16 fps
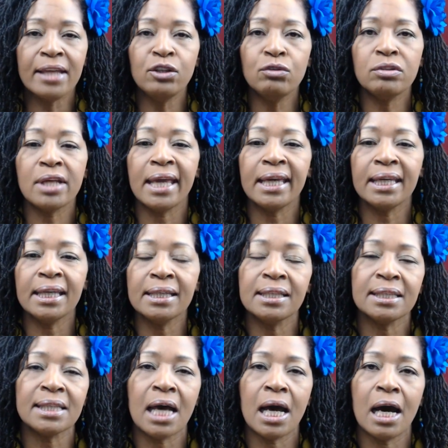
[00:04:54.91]
and you
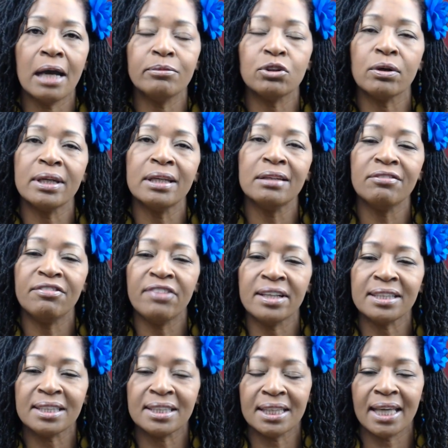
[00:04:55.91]
taking the time to
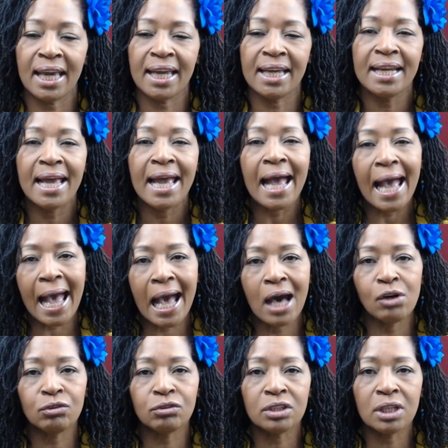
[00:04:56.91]
investigate
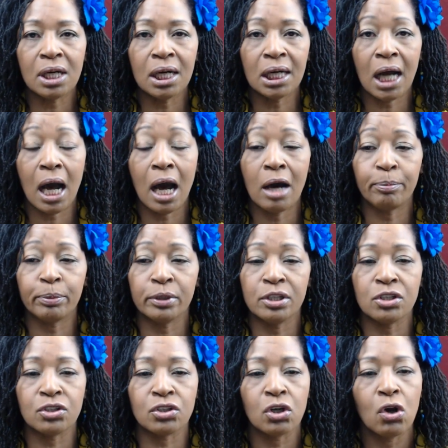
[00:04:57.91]
how to
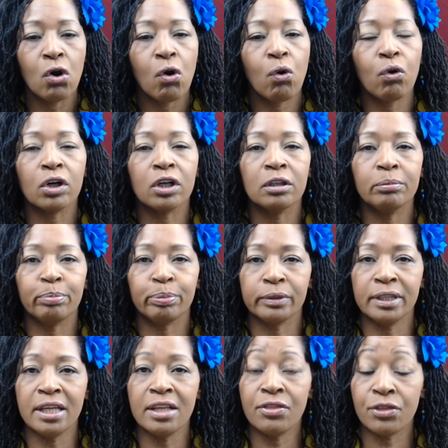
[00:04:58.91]
accomplish or
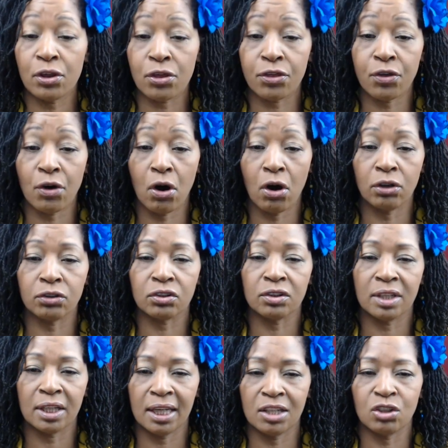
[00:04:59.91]
complete the
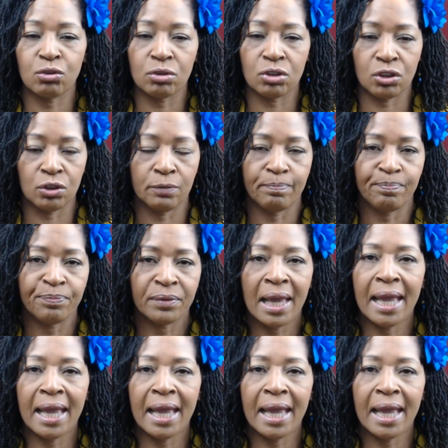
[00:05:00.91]
thoughts that interest you.